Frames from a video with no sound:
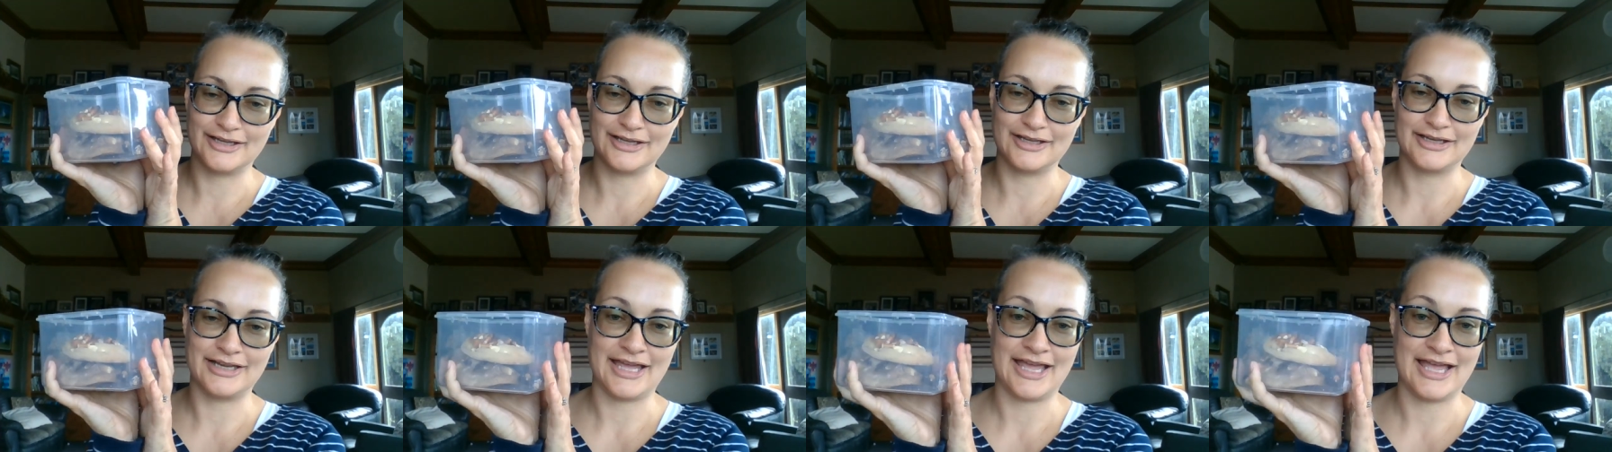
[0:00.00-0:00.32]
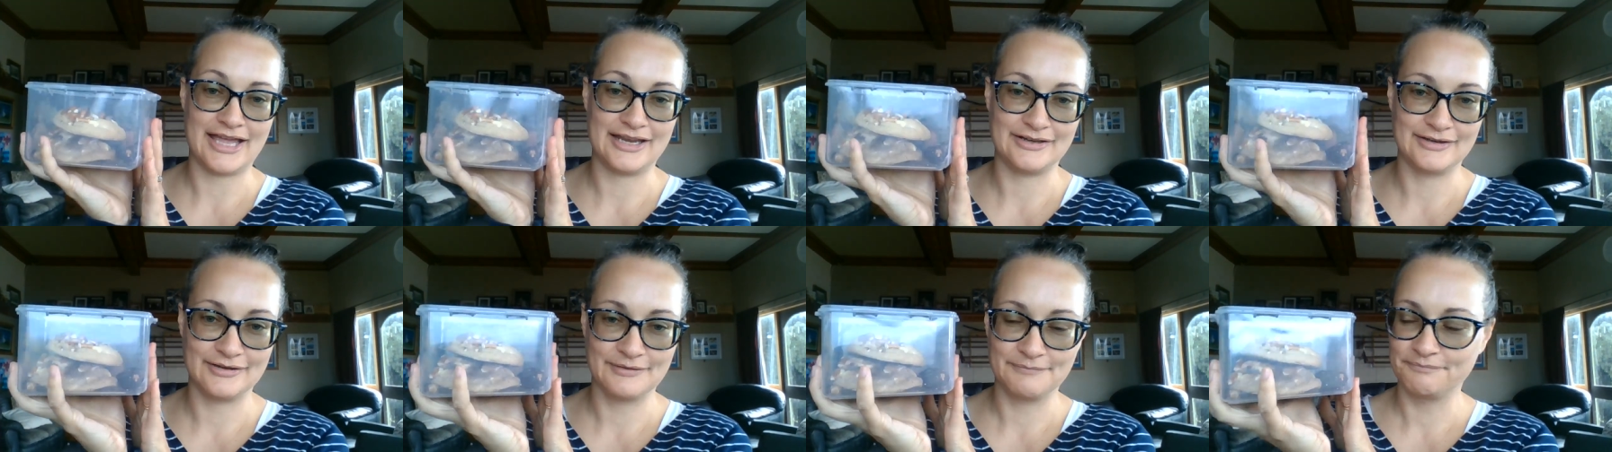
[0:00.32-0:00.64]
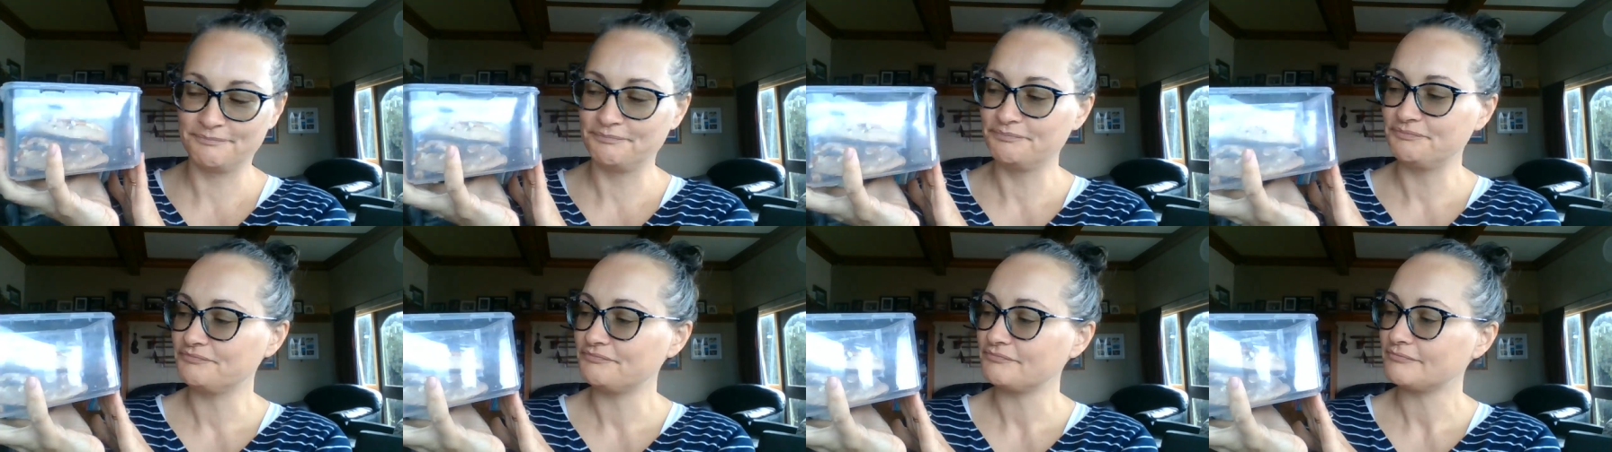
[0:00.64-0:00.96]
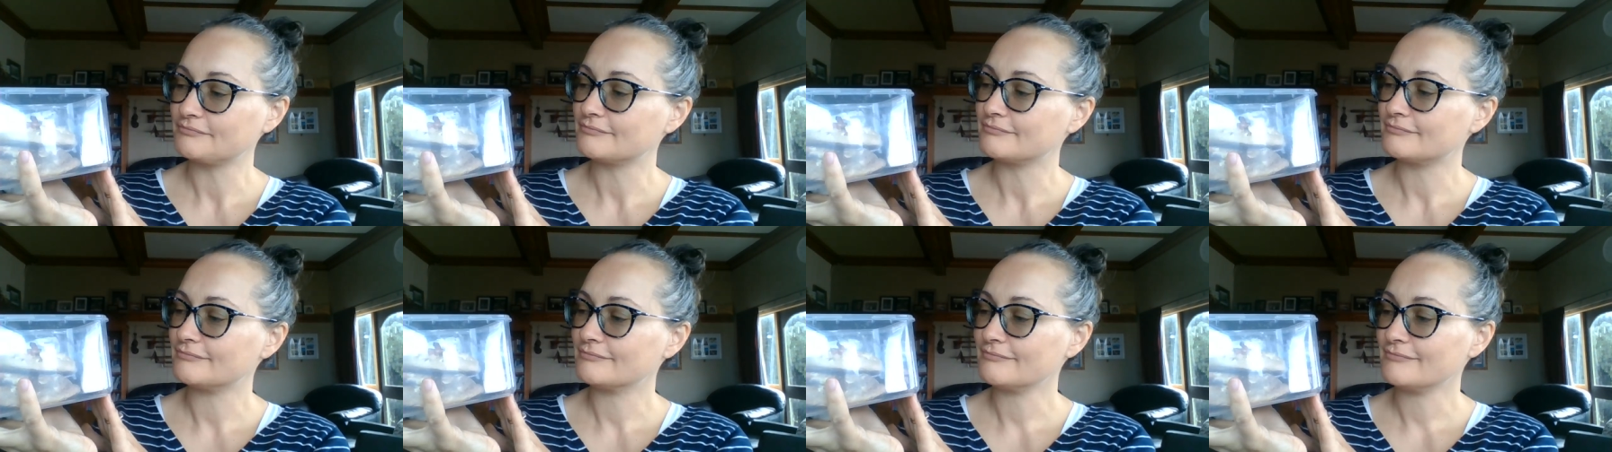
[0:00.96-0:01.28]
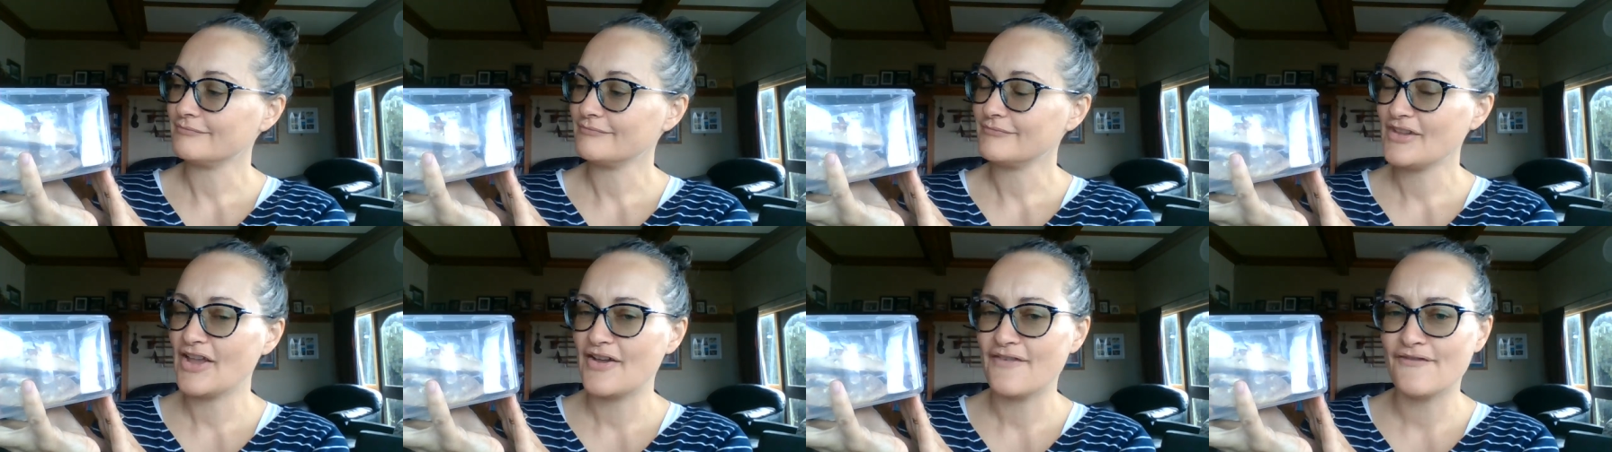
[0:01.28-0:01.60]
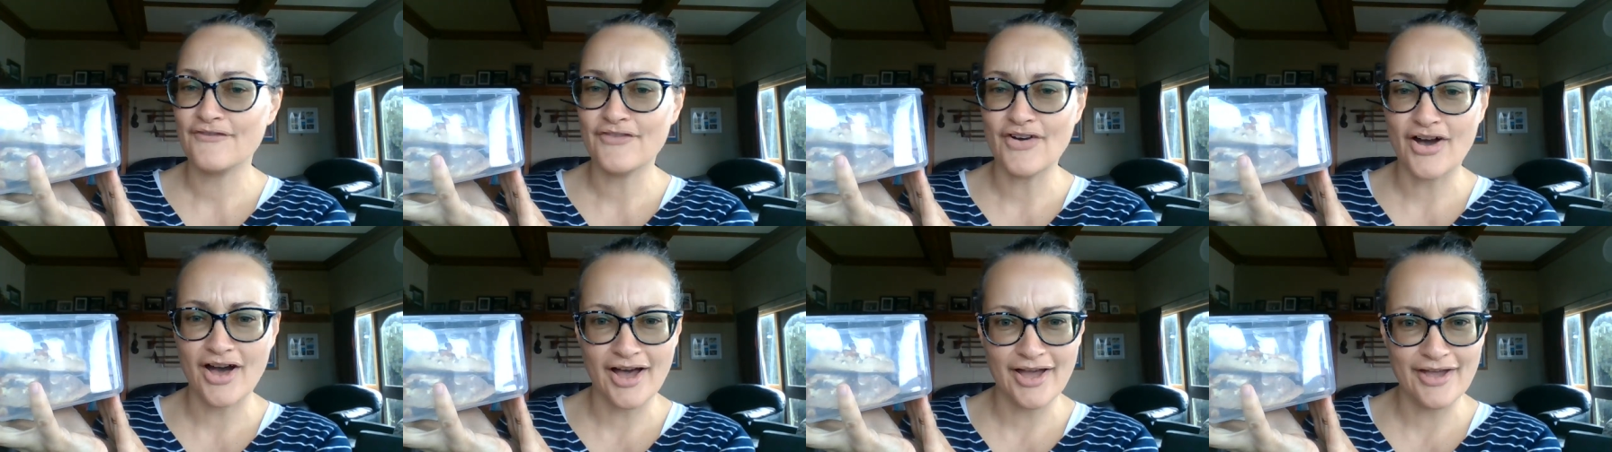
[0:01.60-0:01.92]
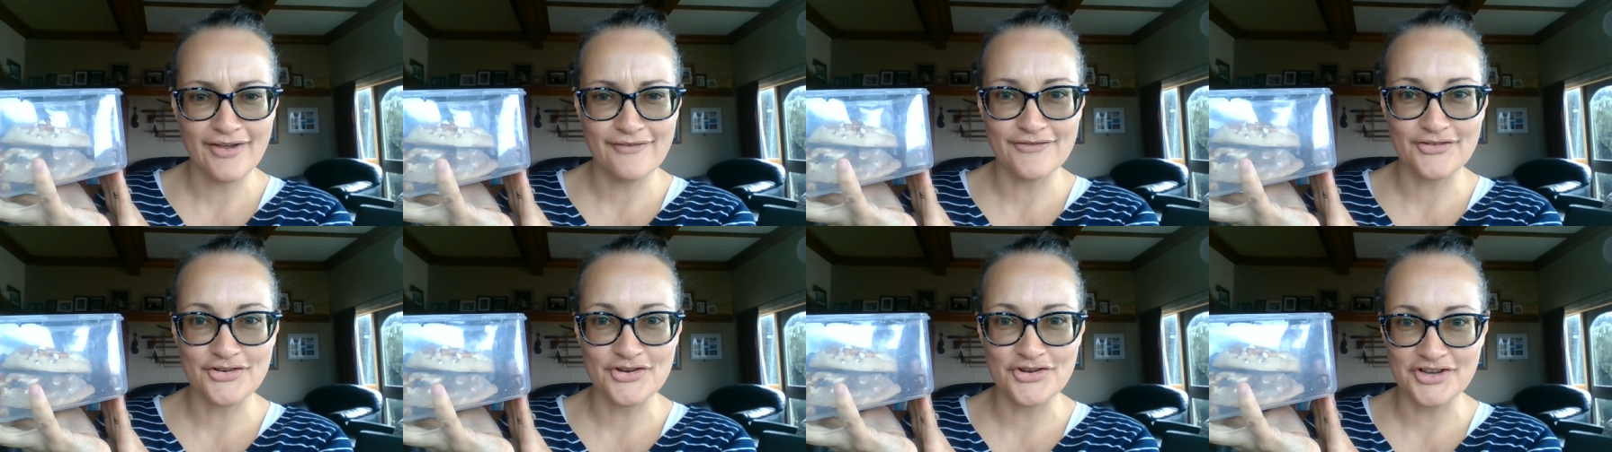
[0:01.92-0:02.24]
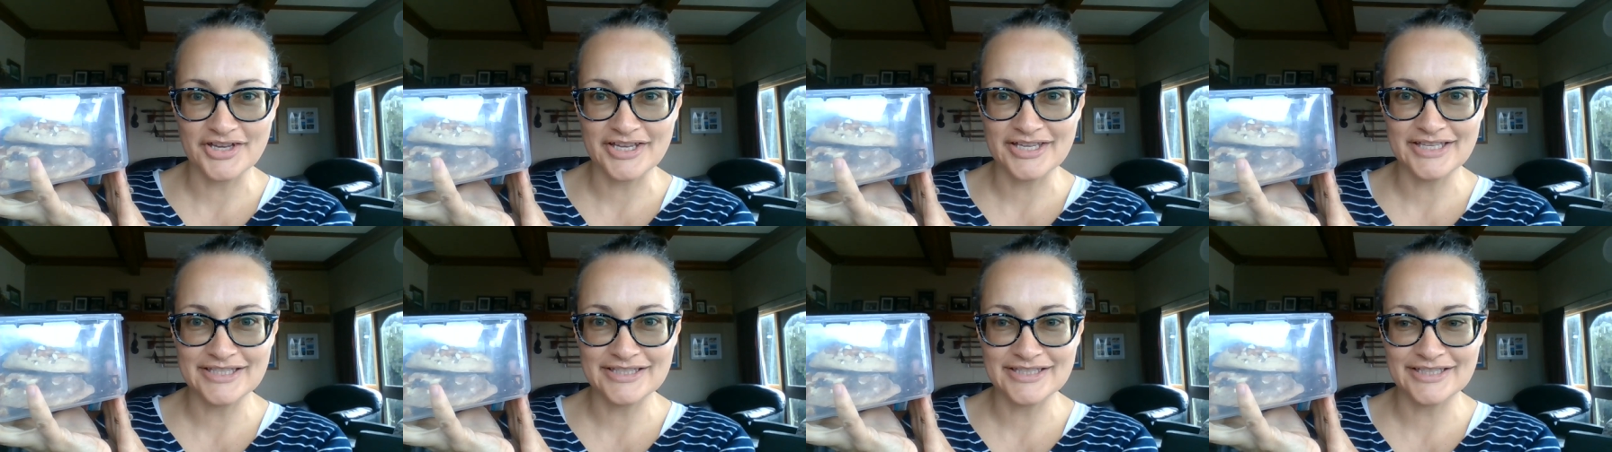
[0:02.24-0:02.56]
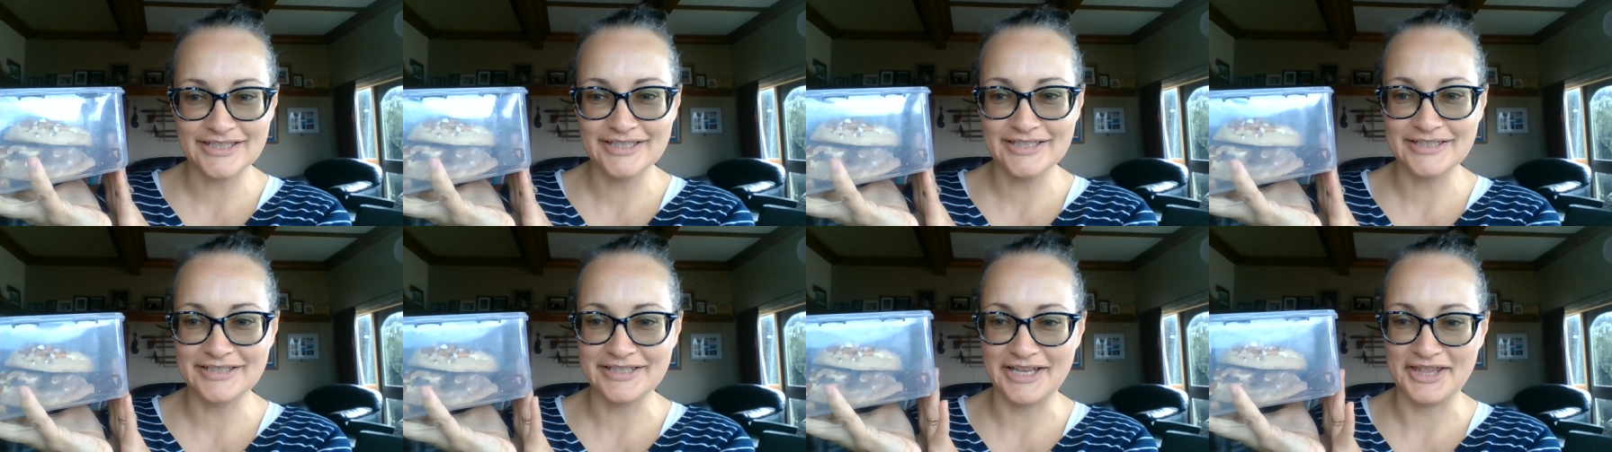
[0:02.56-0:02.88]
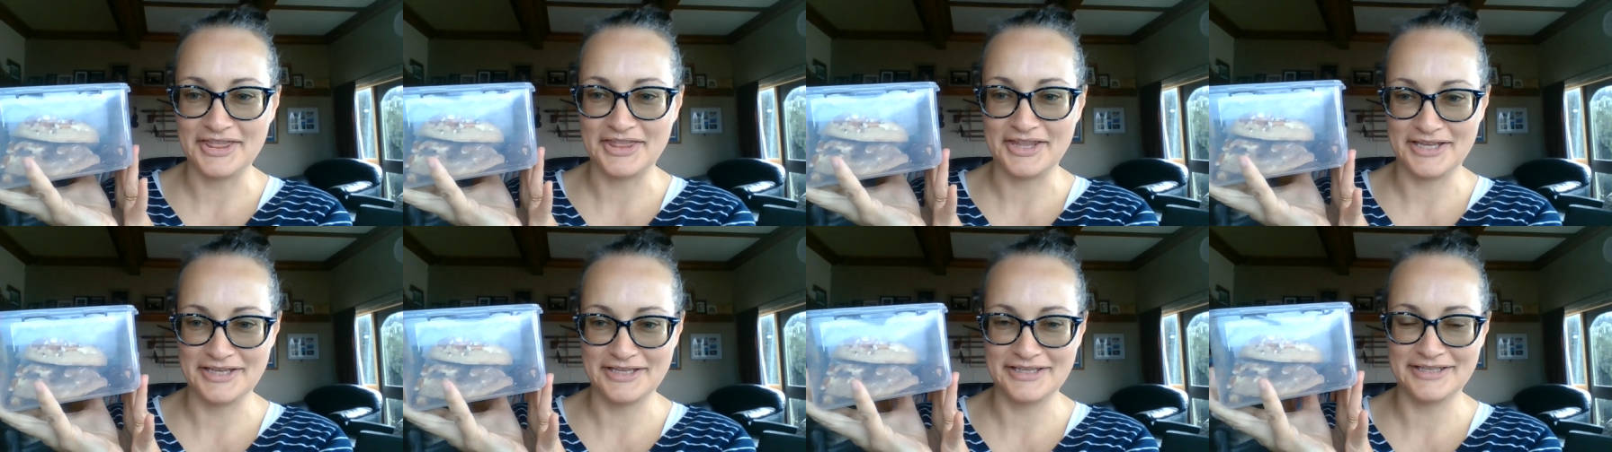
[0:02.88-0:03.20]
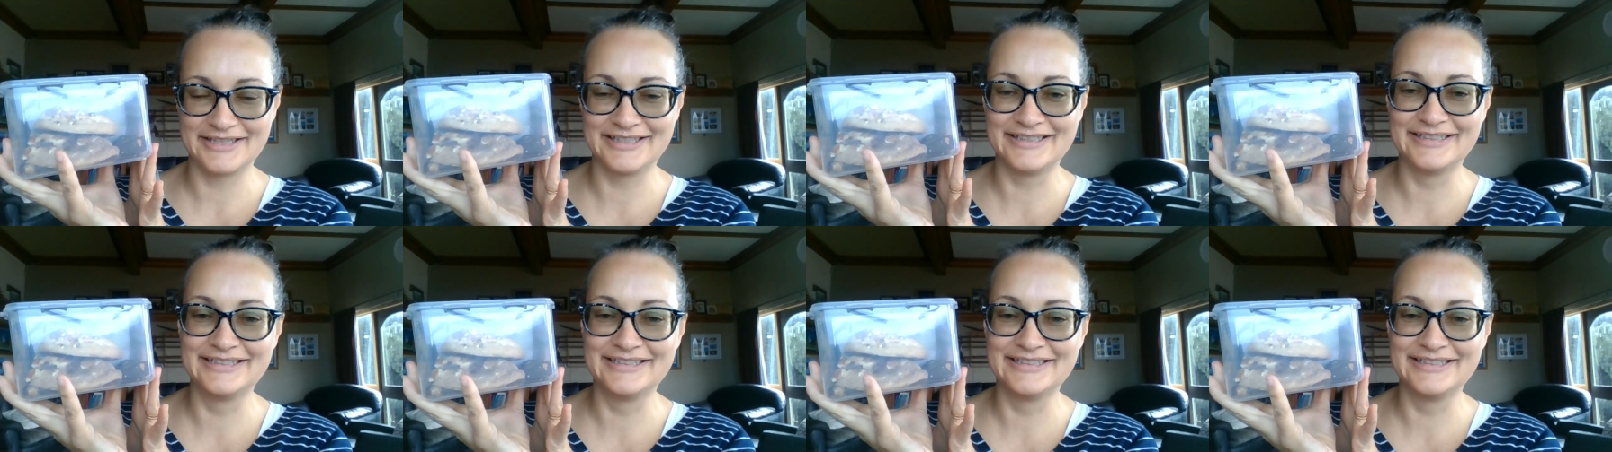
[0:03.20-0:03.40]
It had five cookies in it, I think.